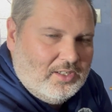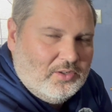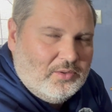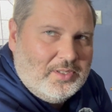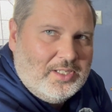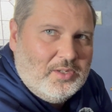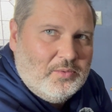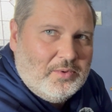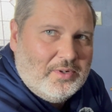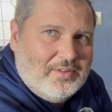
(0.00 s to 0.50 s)

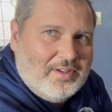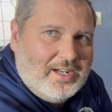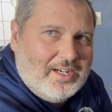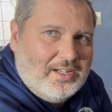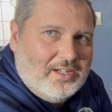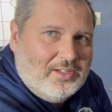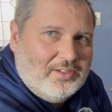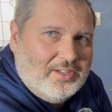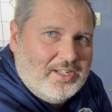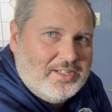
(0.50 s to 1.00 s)
he would have had it
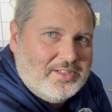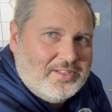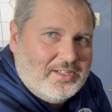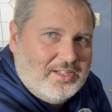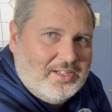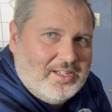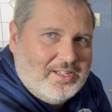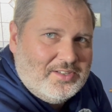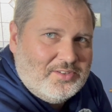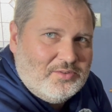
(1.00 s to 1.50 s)
all nice in
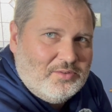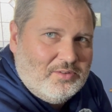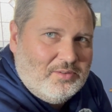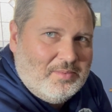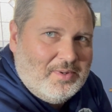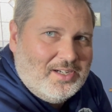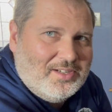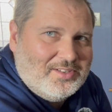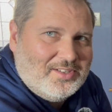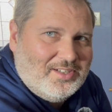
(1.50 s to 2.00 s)
a nice
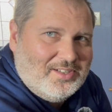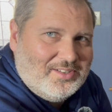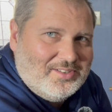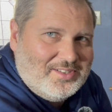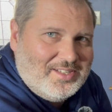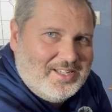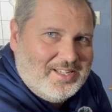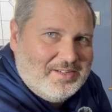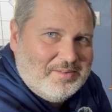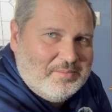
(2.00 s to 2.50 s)
toolbox and all
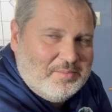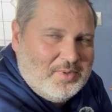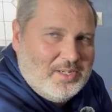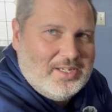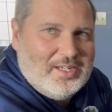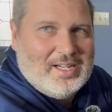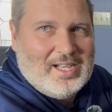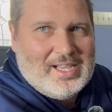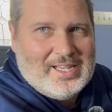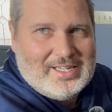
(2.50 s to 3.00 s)
set,
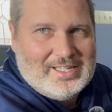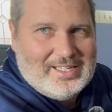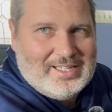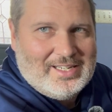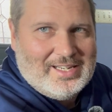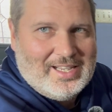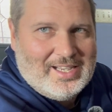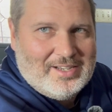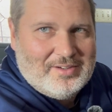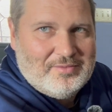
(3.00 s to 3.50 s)
but I
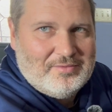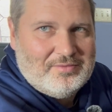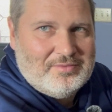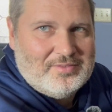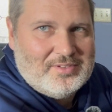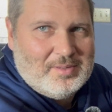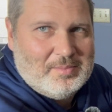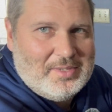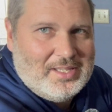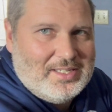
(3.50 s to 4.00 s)
didn't have
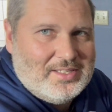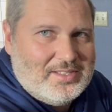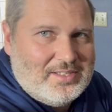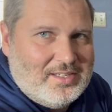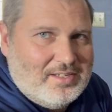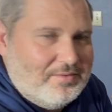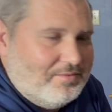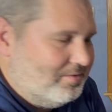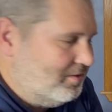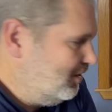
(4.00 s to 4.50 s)
some of that
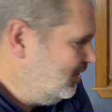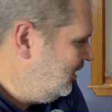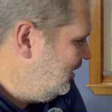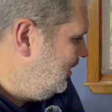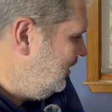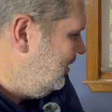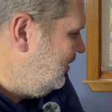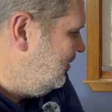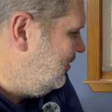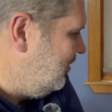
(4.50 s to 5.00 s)
stuff.
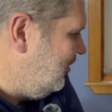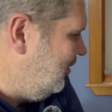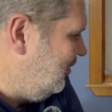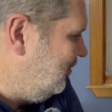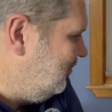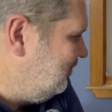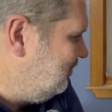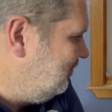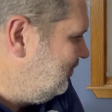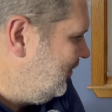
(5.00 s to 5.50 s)

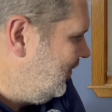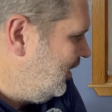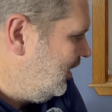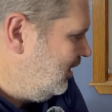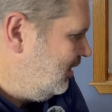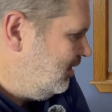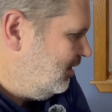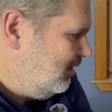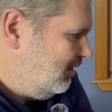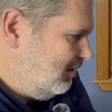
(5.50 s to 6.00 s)
So
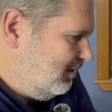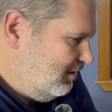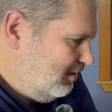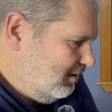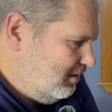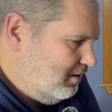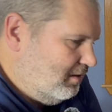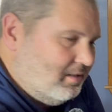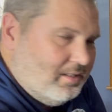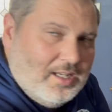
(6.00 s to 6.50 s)

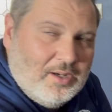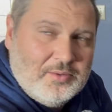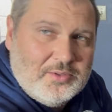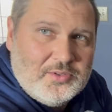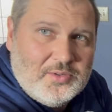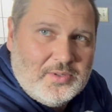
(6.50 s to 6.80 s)
now it's